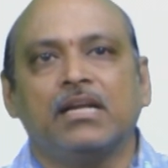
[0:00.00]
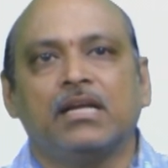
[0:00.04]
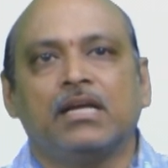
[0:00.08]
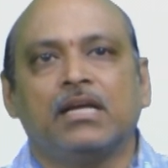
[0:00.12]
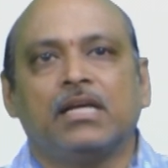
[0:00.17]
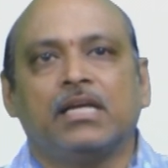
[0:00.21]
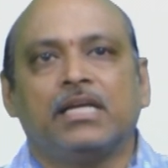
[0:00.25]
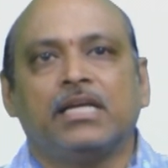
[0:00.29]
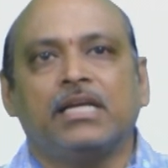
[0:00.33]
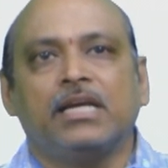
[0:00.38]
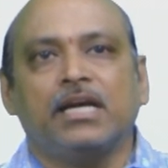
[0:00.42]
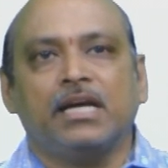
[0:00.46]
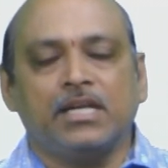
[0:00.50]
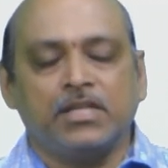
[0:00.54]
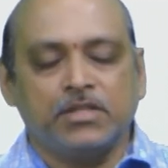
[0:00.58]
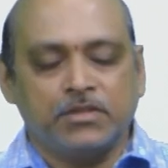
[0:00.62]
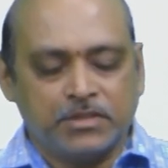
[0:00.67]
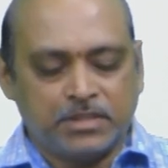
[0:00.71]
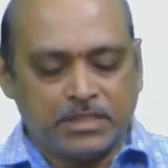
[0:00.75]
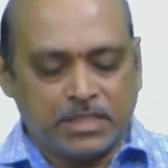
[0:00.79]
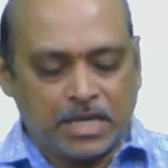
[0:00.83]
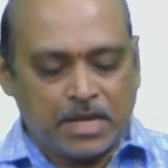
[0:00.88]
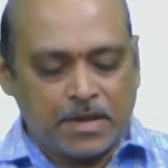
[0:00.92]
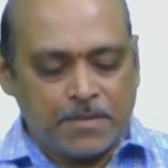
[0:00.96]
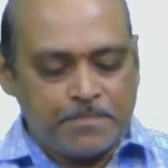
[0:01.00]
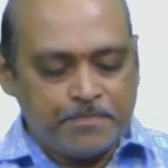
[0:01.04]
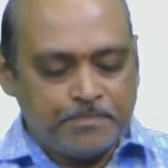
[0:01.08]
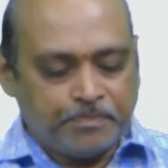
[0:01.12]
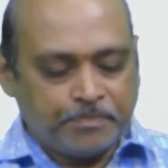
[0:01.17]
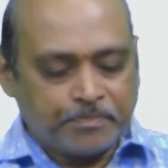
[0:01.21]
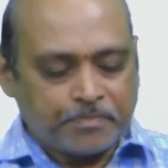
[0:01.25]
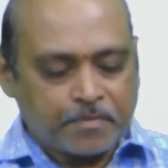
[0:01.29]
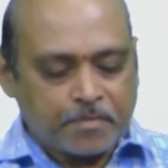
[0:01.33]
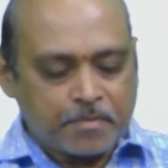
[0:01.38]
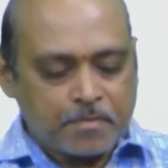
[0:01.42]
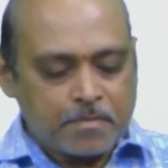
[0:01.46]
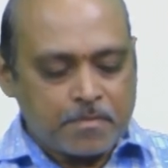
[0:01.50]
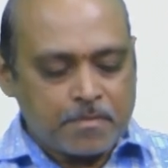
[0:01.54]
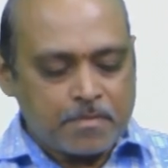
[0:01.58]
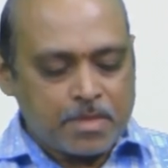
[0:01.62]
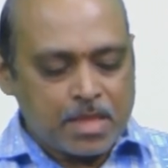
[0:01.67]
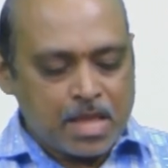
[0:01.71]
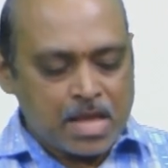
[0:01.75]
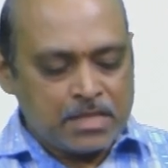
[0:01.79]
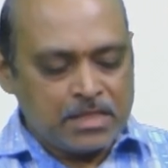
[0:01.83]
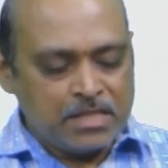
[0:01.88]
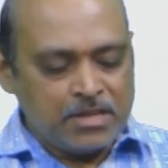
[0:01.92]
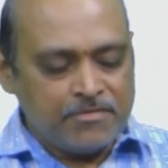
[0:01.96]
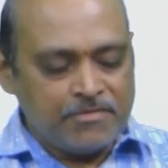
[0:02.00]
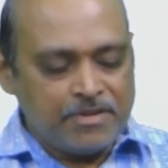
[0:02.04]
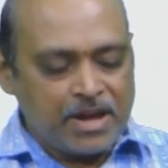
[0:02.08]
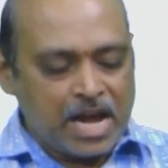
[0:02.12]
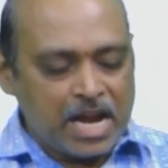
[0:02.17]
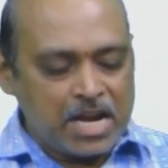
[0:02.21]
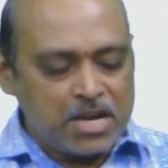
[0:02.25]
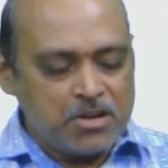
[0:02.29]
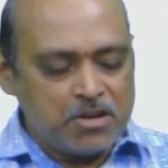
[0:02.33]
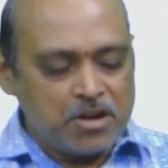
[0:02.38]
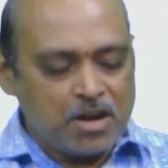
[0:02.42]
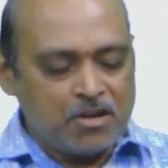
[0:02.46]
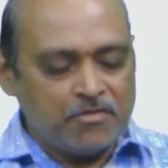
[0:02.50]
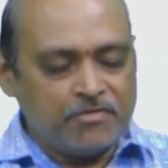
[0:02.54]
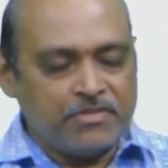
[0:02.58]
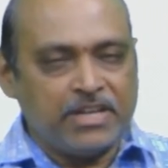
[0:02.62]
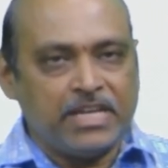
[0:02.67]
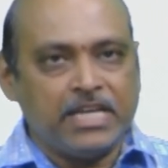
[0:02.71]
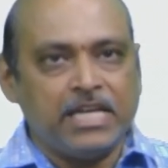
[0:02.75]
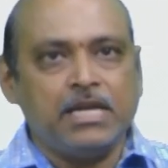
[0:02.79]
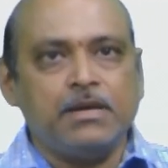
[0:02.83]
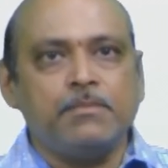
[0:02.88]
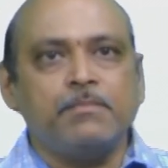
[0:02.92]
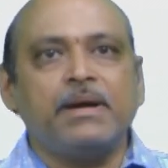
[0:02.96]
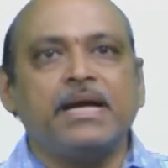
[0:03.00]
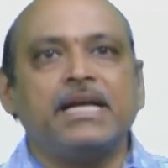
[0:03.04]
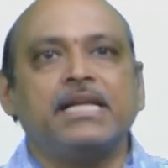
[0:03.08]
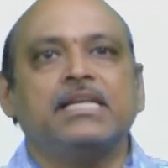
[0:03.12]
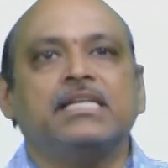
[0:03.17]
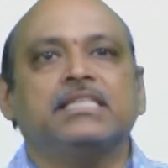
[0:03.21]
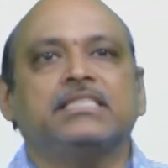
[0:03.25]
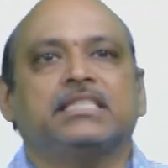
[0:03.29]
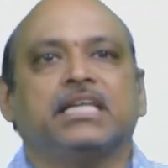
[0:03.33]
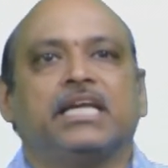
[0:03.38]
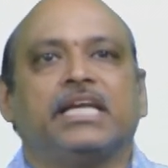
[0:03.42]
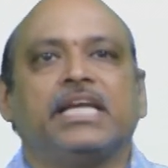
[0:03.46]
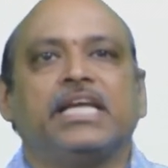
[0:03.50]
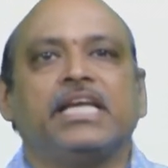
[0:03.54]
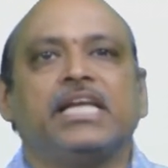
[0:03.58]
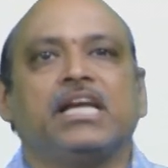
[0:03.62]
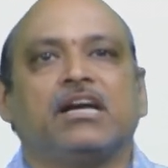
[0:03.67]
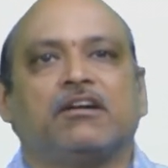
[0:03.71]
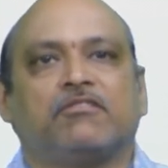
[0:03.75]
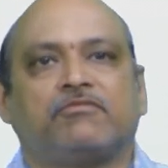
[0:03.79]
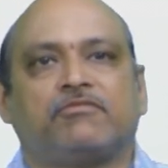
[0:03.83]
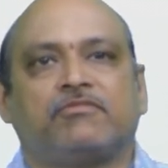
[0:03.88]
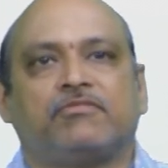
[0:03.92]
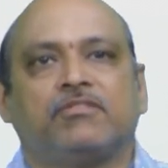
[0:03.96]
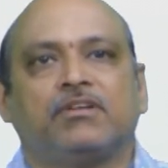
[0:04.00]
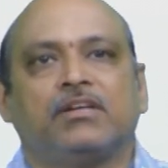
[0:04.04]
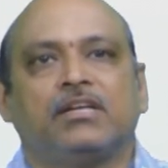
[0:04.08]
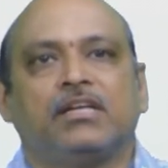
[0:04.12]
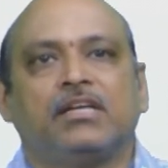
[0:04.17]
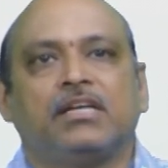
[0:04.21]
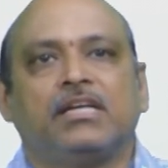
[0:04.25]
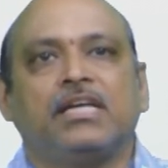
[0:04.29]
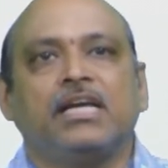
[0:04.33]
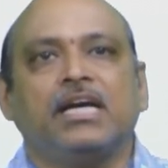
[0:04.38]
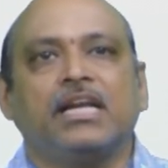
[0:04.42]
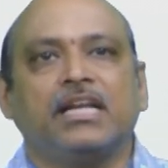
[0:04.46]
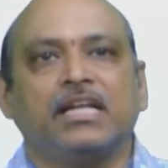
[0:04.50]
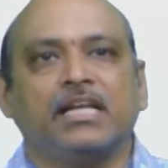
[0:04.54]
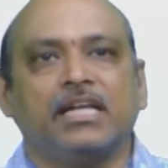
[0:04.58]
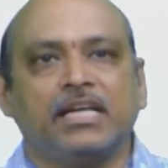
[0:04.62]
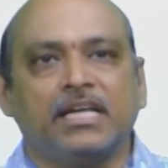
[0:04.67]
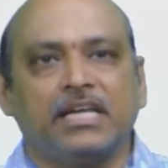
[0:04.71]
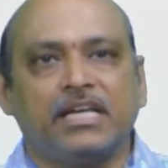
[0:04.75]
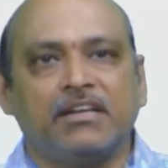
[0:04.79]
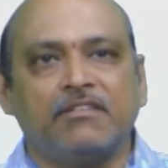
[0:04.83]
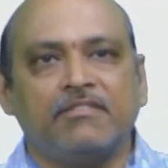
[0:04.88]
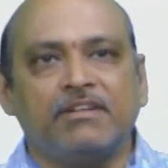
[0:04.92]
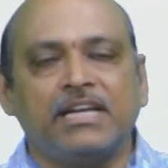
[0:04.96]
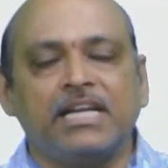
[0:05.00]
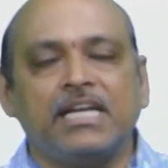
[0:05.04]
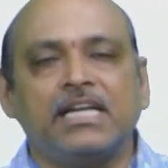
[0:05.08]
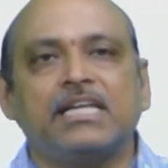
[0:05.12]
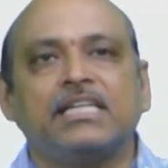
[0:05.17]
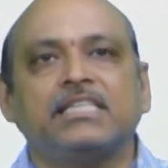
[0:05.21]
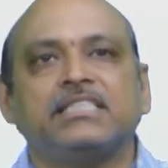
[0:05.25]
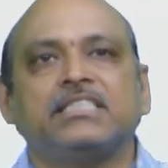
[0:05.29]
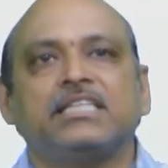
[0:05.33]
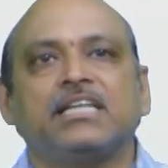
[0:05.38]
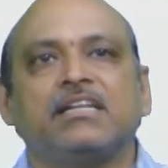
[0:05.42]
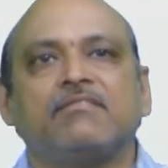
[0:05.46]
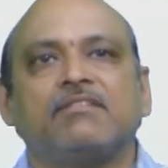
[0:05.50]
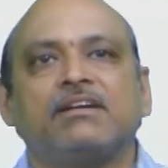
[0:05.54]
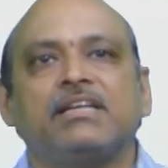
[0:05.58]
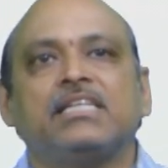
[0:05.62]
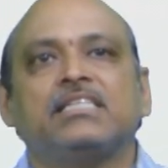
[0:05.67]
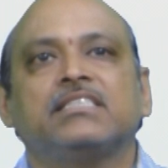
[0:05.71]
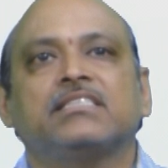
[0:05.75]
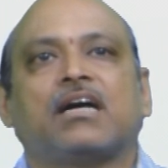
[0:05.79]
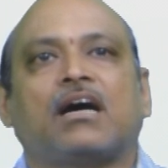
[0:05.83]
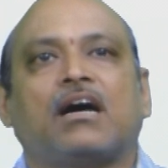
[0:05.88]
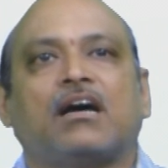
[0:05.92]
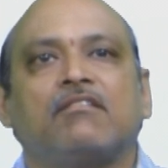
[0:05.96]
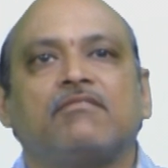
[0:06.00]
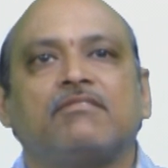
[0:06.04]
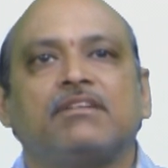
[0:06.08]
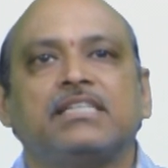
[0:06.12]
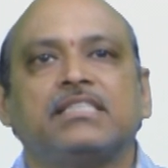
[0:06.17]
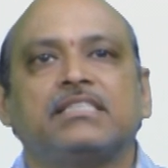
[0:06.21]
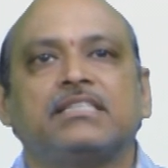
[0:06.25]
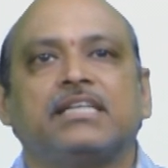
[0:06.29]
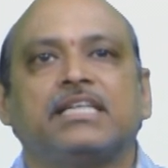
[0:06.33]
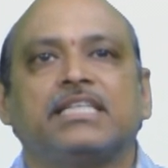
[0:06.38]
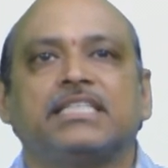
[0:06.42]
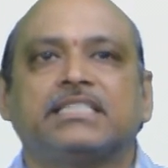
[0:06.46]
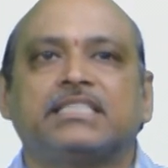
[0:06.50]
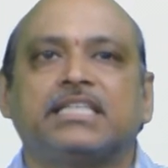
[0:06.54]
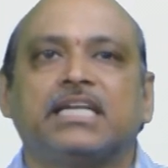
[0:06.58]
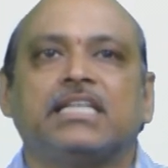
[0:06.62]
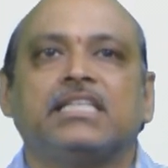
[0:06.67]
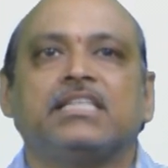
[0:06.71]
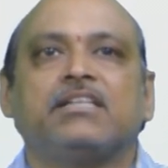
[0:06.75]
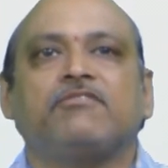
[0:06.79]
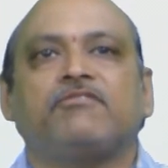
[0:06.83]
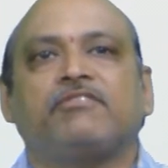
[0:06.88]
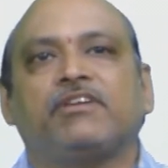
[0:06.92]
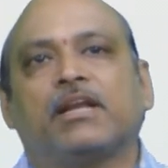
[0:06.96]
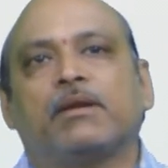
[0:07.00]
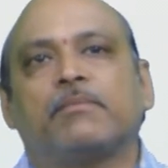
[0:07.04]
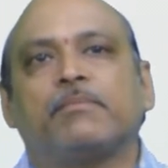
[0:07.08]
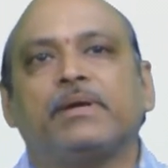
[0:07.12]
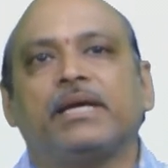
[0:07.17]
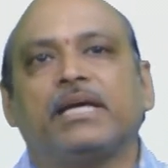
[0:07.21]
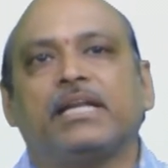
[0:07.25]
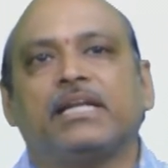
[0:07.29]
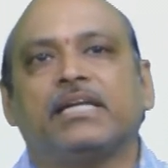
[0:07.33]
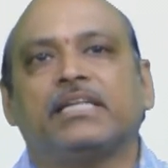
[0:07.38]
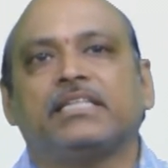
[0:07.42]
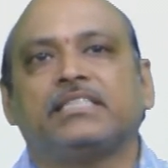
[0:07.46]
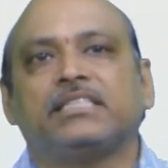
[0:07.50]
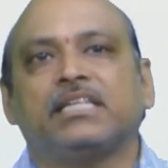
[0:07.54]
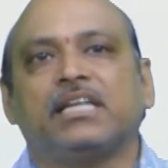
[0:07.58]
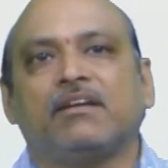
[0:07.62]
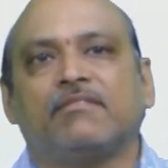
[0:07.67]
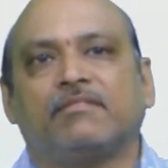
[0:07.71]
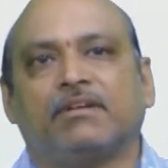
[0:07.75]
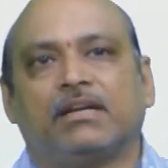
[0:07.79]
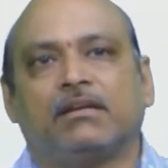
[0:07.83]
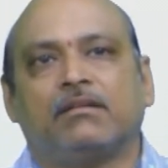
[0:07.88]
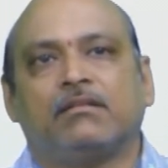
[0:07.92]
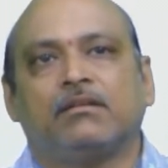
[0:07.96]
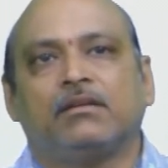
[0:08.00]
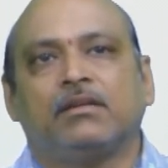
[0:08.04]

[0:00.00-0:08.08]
here you see the value of E minus EF, here given energy level is always less than the Fermi energy level.